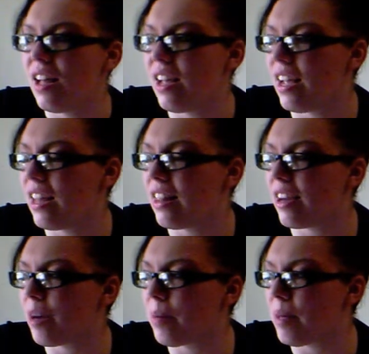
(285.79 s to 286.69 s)
And
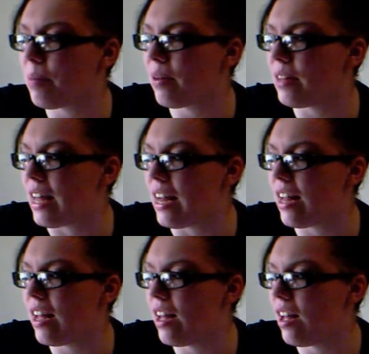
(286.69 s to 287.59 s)
there are people that
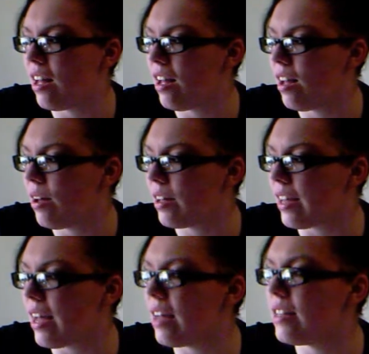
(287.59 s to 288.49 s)

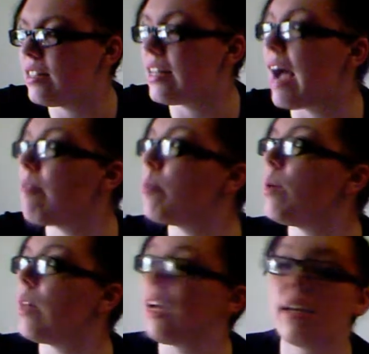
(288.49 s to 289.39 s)
get
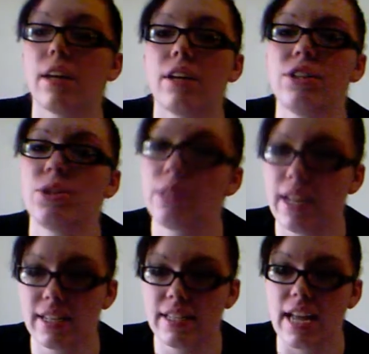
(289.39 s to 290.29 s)
cyberbullied to the
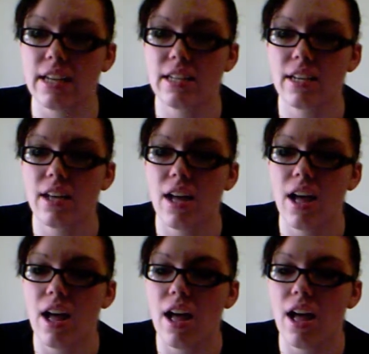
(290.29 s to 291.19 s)
extent
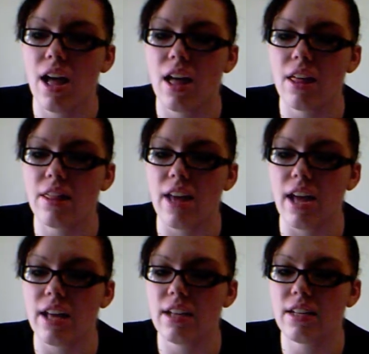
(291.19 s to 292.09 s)

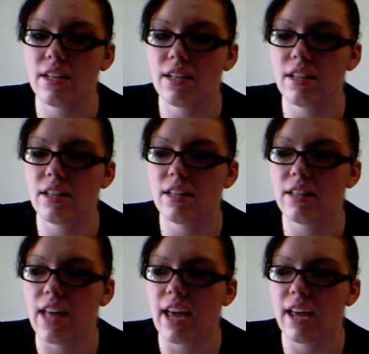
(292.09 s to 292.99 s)
that
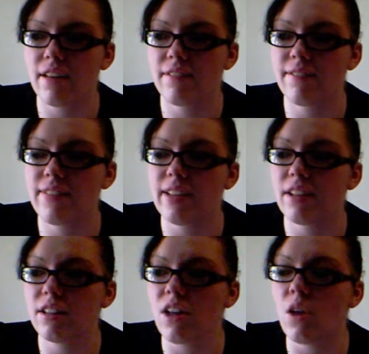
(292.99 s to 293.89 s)
they
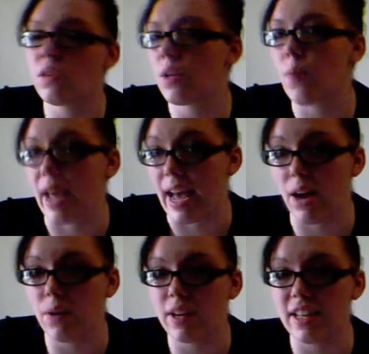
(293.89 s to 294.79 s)
feel the only way
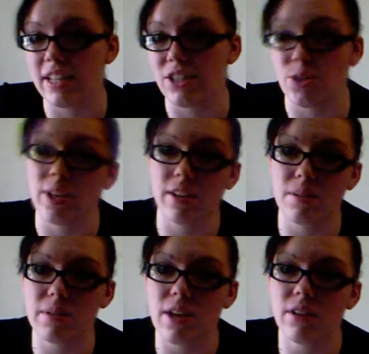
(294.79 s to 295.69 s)
out is to kill
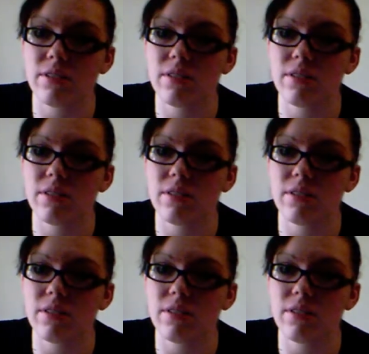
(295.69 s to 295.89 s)
themselves.